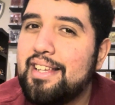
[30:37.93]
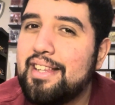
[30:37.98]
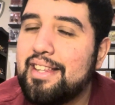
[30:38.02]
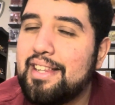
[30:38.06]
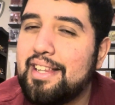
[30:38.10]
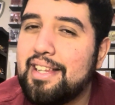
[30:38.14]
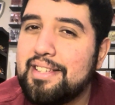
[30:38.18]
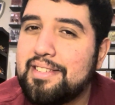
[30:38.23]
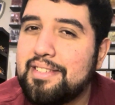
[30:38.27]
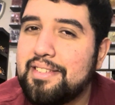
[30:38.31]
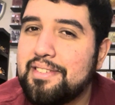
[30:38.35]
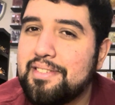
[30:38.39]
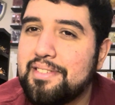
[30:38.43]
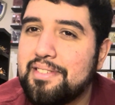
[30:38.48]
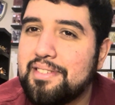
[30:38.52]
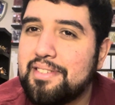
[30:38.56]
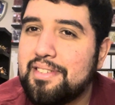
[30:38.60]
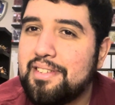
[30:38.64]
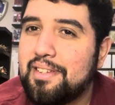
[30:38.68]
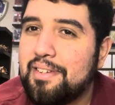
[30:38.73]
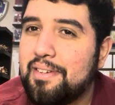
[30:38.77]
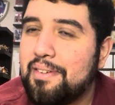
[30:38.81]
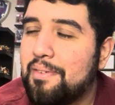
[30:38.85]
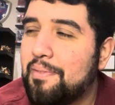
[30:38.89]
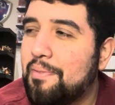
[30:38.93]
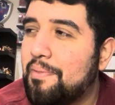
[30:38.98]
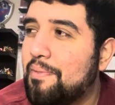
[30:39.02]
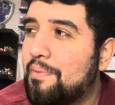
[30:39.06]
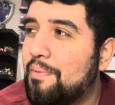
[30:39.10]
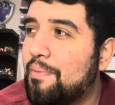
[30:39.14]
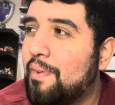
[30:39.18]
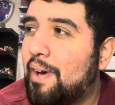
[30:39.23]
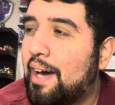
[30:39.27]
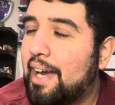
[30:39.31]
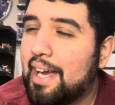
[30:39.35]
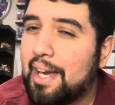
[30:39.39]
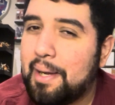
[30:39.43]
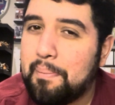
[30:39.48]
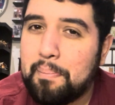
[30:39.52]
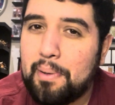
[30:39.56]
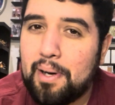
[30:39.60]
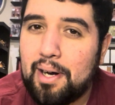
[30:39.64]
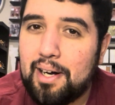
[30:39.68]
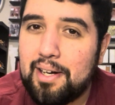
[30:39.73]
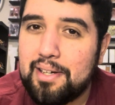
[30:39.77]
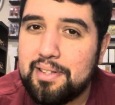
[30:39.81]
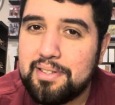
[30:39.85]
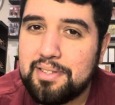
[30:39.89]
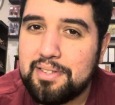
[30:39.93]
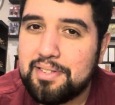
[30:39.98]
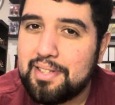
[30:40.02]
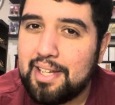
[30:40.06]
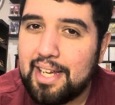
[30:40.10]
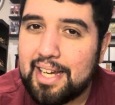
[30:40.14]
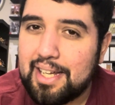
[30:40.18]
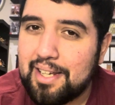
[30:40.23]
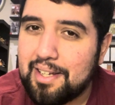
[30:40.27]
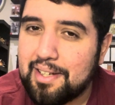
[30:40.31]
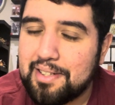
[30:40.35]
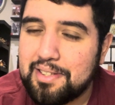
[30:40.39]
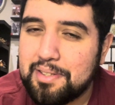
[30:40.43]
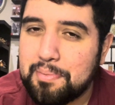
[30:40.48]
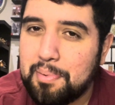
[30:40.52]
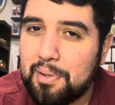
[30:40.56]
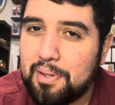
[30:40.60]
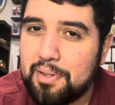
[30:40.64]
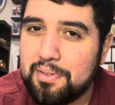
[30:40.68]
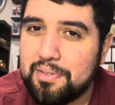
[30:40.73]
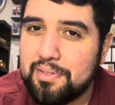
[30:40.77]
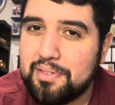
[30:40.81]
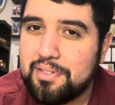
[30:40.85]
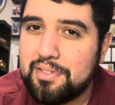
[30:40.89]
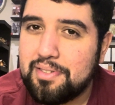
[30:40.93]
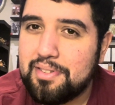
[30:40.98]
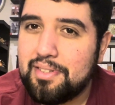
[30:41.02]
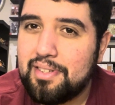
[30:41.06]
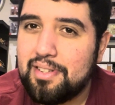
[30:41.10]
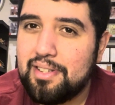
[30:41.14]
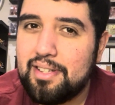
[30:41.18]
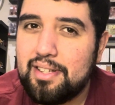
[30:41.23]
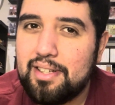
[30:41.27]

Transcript: This is why I paused. Hey, look, it's paused.